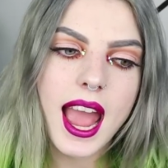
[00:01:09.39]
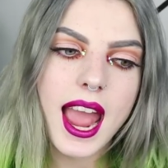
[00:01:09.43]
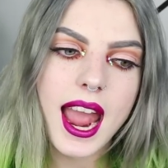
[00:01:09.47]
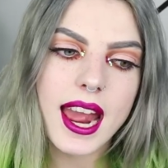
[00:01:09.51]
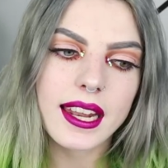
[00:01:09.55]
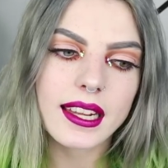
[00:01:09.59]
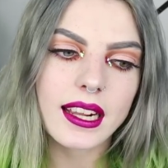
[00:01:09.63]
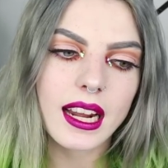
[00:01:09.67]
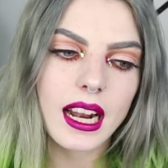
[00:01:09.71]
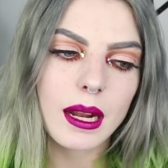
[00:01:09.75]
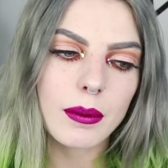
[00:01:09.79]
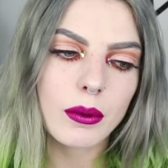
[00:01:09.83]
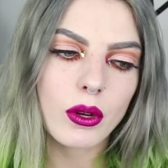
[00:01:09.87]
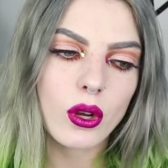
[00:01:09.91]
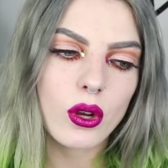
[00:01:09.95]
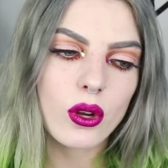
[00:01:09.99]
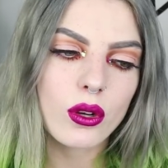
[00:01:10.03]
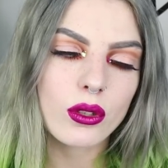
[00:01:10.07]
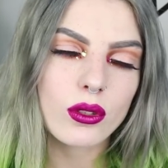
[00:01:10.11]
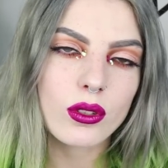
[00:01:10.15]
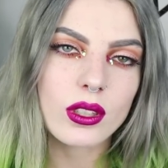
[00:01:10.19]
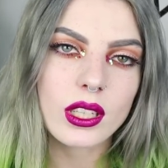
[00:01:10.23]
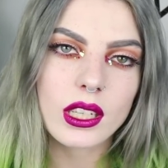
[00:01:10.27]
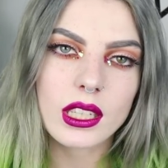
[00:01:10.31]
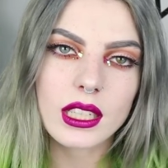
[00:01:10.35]
and then I'm
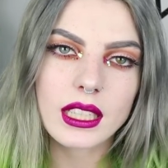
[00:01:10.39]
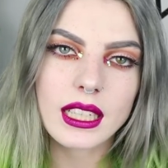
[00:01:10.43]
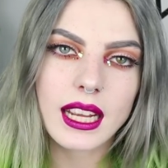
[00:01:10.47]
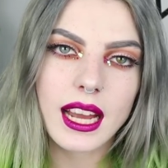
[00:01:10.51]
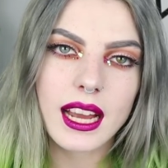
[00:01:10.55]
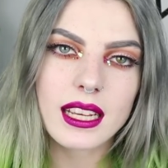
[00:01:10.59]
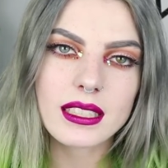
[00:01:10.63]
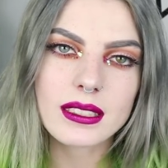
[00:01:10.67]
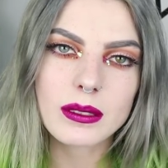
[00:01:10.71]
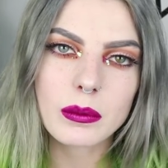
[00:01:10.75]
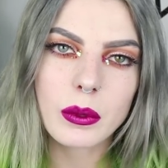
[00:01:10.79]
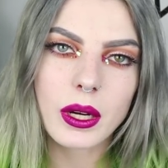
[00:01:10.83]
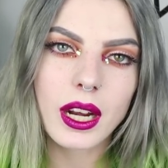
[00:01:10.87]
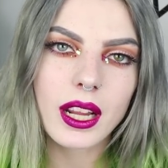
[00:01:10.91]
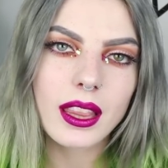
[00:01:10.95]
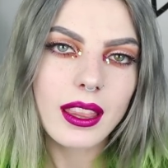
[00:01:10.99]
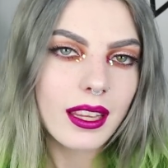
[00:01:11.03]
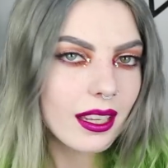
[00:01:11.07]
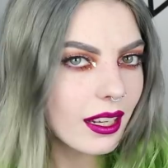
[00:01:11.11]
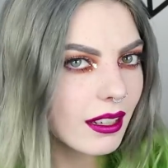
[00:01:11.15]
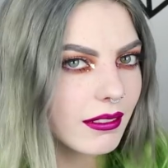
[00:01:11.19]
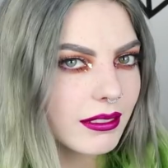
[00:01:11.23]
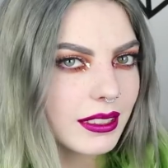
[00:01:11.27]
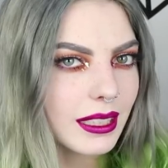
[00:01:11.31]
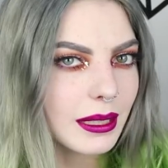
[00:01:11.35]
going to tell you guys what I think of